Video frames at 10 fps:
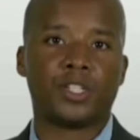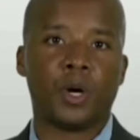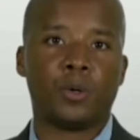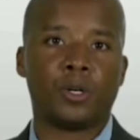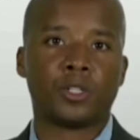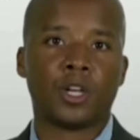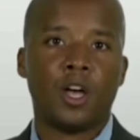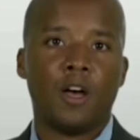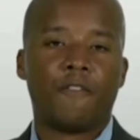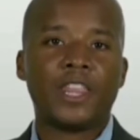business owners
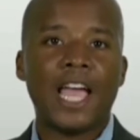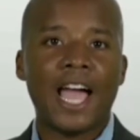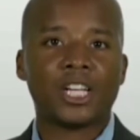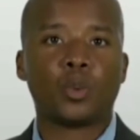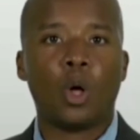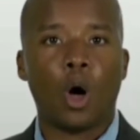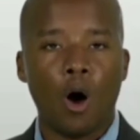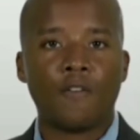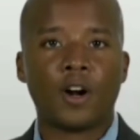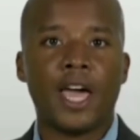for the actual
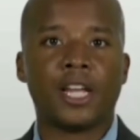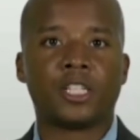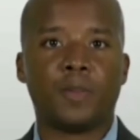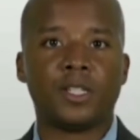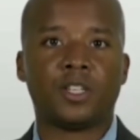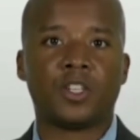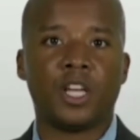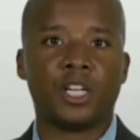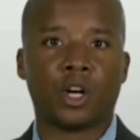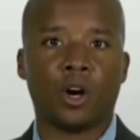overhead
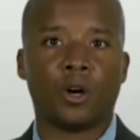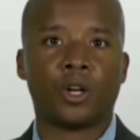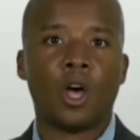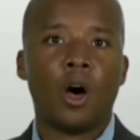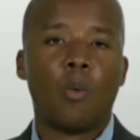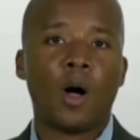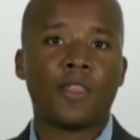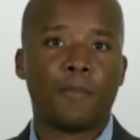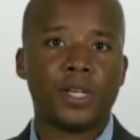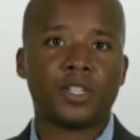expenses incurred
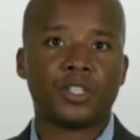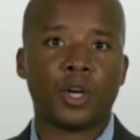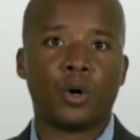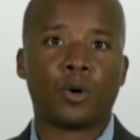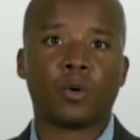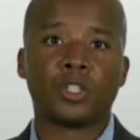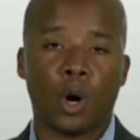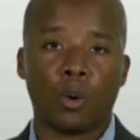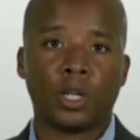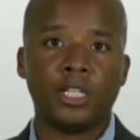while the business owner is
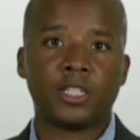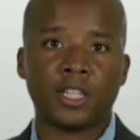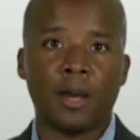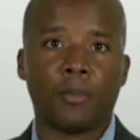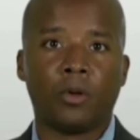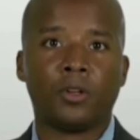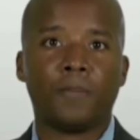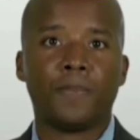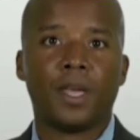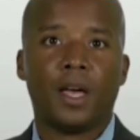totally disabled.
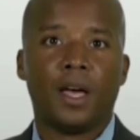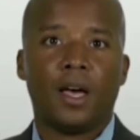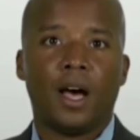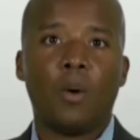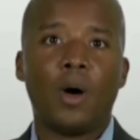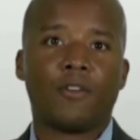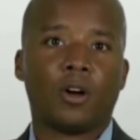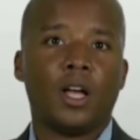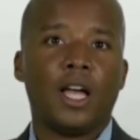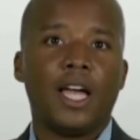
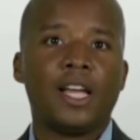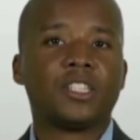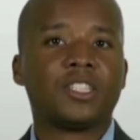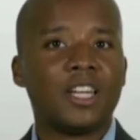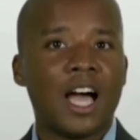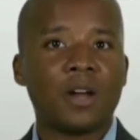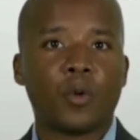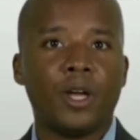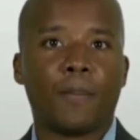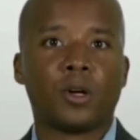However, it does
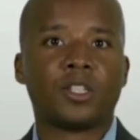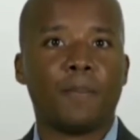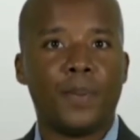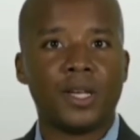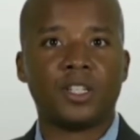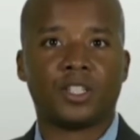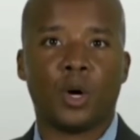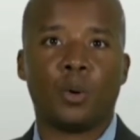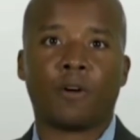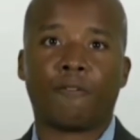not reimburse the
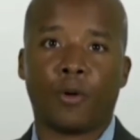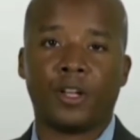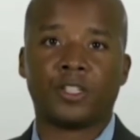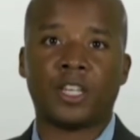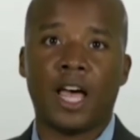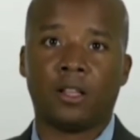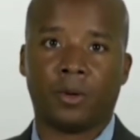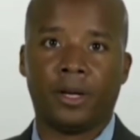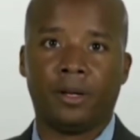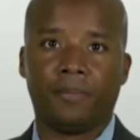business owner for their
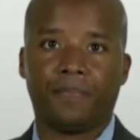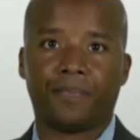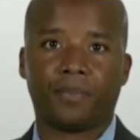salary.